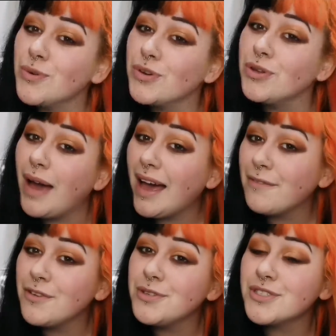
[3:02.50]
or you
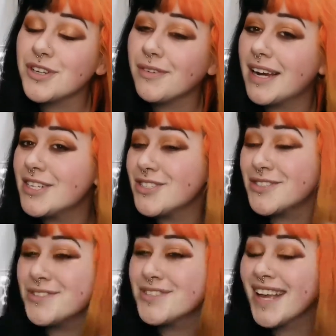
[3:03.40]
have used
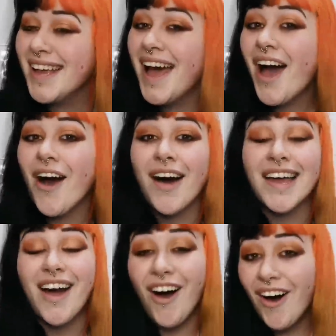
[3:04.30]
Directions,
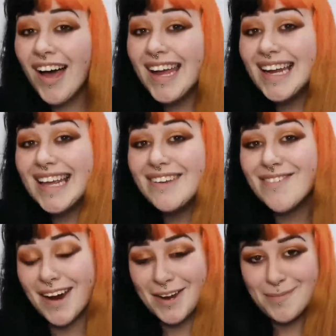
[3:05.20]
I highly
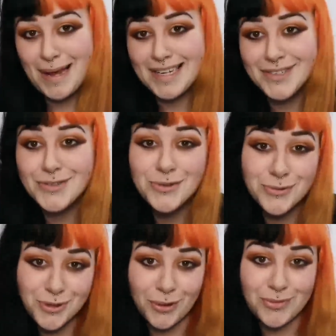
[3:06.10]
recommend you
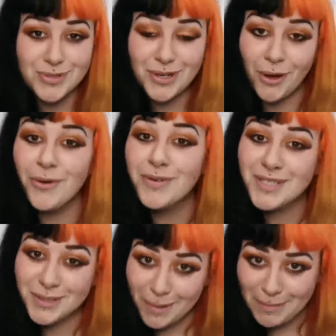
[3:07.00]
don't go
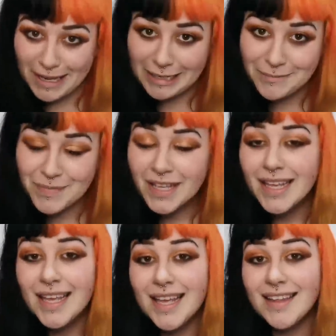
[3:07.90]
swimming.
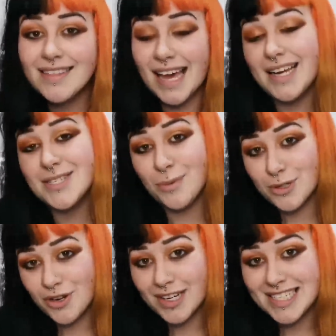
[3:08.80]
That is
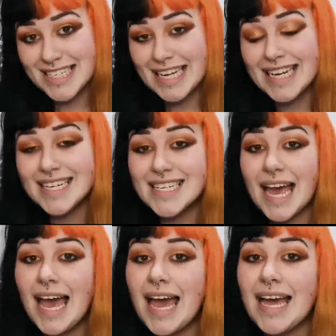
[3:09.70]
what I did,
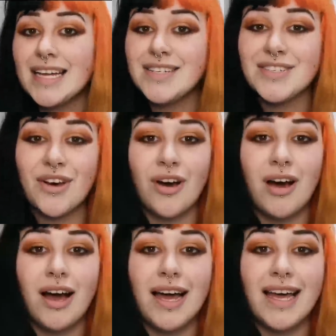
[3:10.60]
and
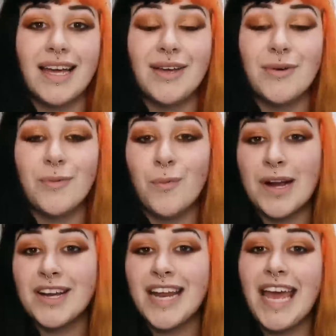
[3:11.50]
I
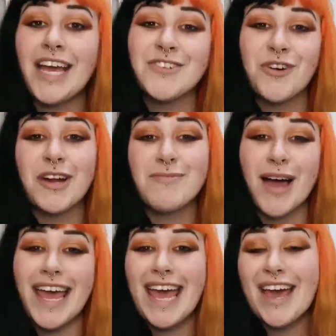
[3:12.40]
went and hair dried
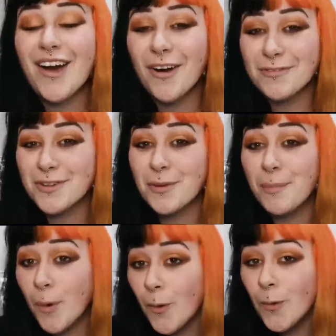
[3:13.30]
my hair after the
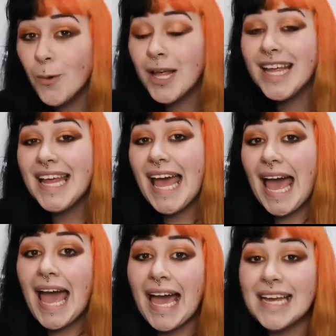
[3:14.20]
pool
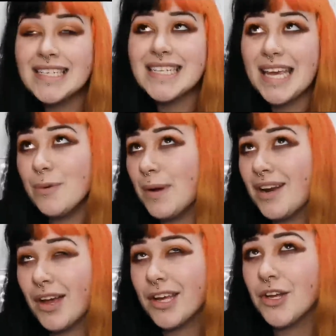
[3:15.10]
and it
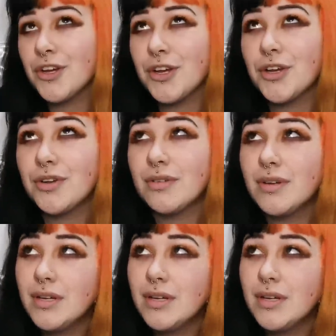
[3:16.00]
went like a